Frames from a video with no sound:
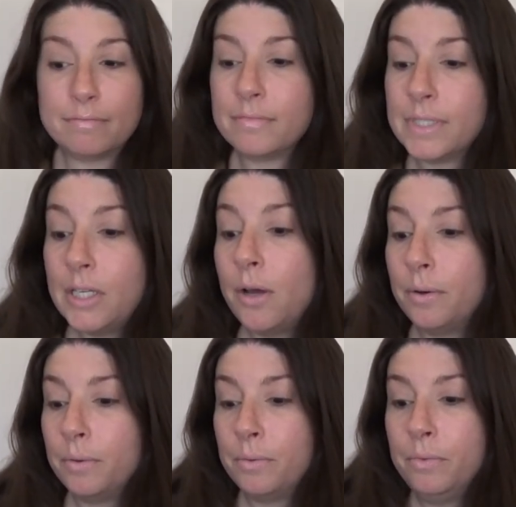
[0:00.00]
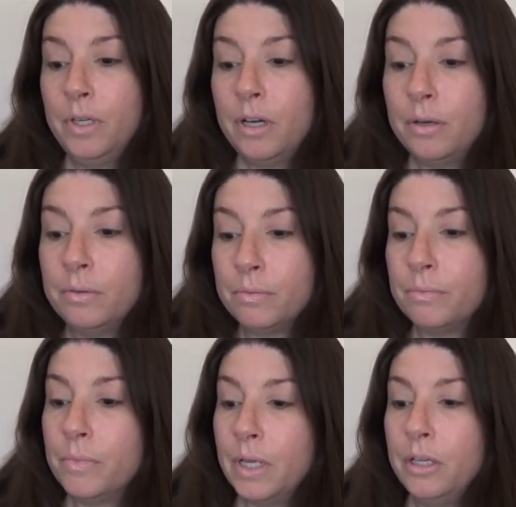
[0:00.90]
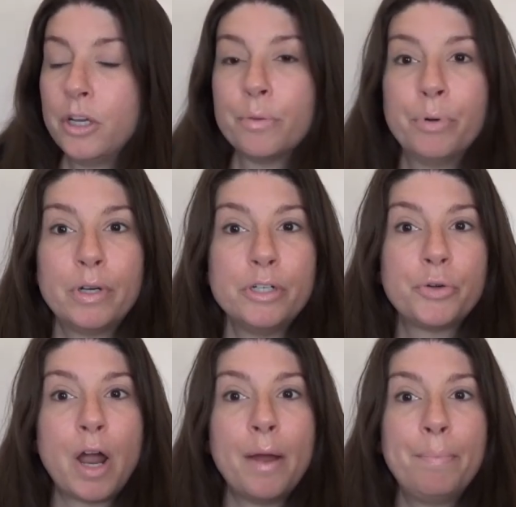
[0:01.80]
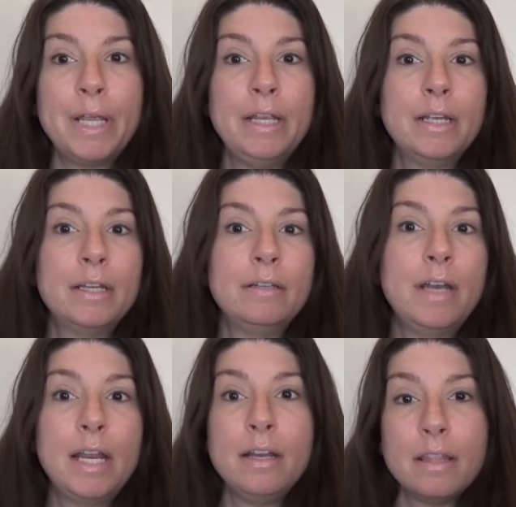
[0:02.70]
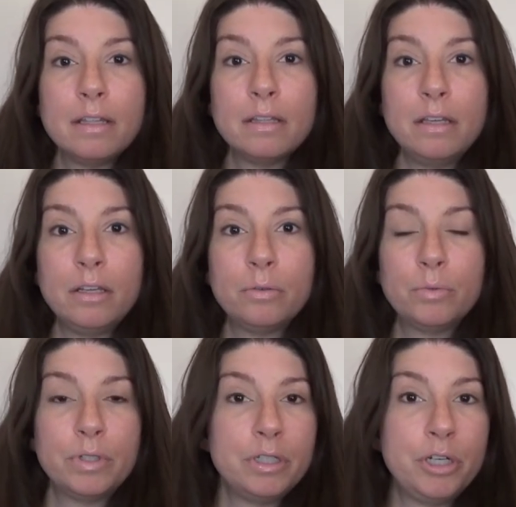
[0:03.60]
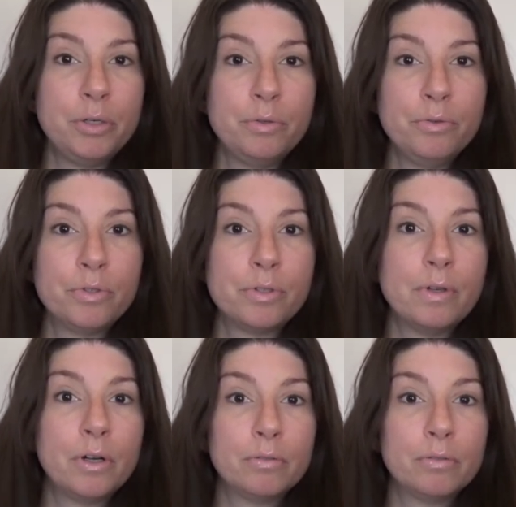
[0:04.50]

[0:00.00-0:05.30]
So, you know, you can put a drop in anything that you would use